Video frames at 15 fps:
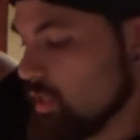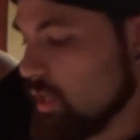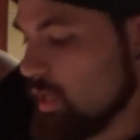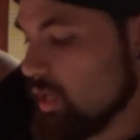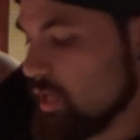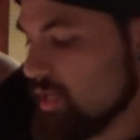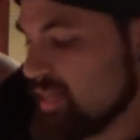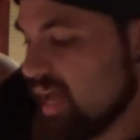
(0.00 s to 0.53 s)

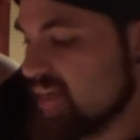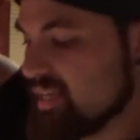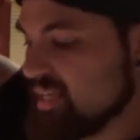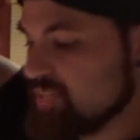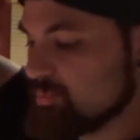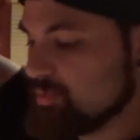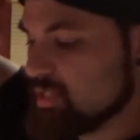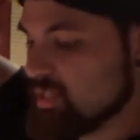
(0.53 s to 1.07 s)
That
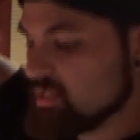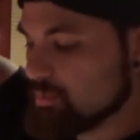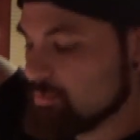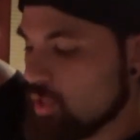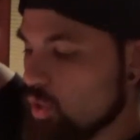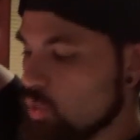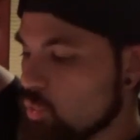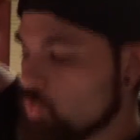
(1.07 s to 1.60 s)
is because a
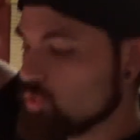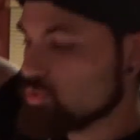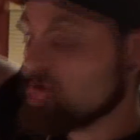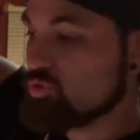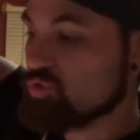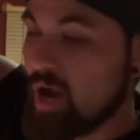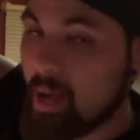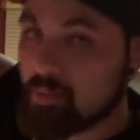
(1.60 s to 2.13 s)
boa will
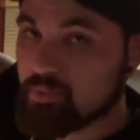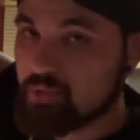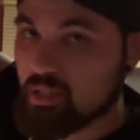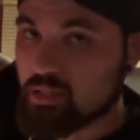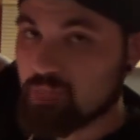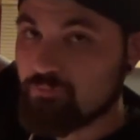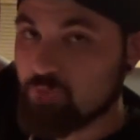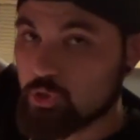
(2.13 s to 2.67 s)
grow rapidly
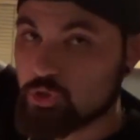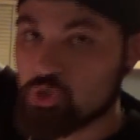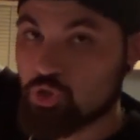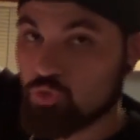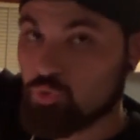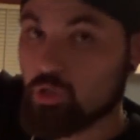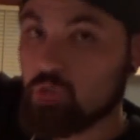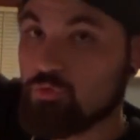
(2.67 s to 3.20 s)
in the first
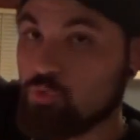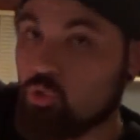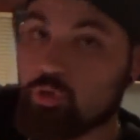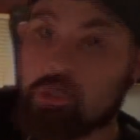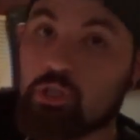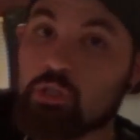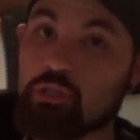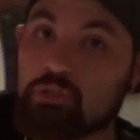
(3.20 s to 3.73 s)
3 or 4
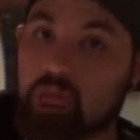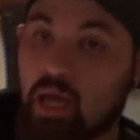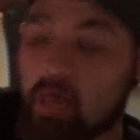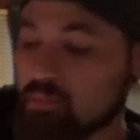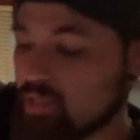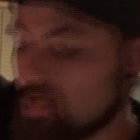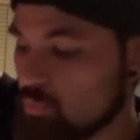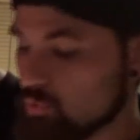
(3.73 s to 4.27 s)
years. I
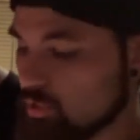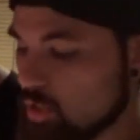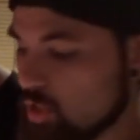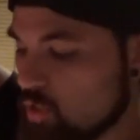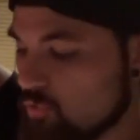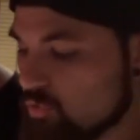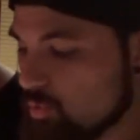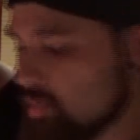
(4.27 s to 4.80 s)
mean, it will
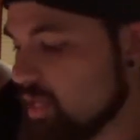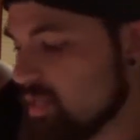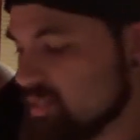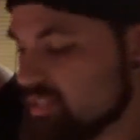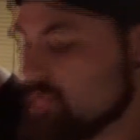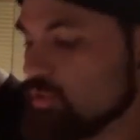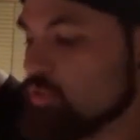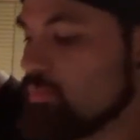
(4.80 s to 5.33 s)
go from like
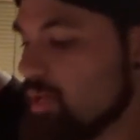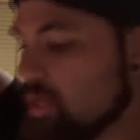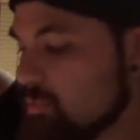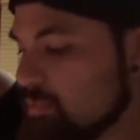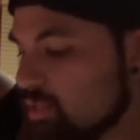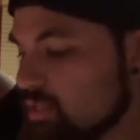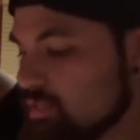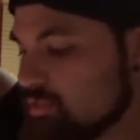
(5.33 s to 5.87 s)
this little
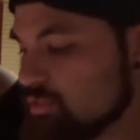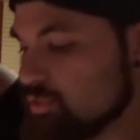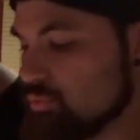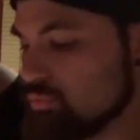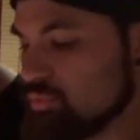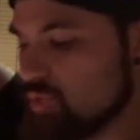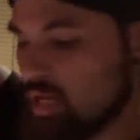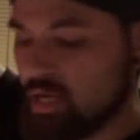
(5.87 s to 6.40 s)
baby
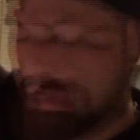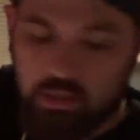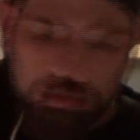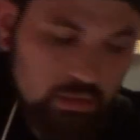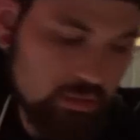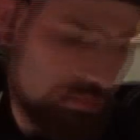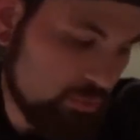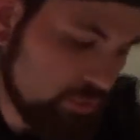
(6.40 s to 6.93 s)
to like
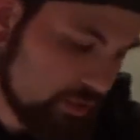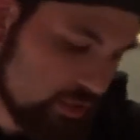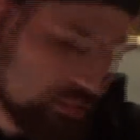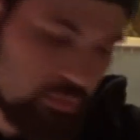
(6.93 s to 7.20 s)
what this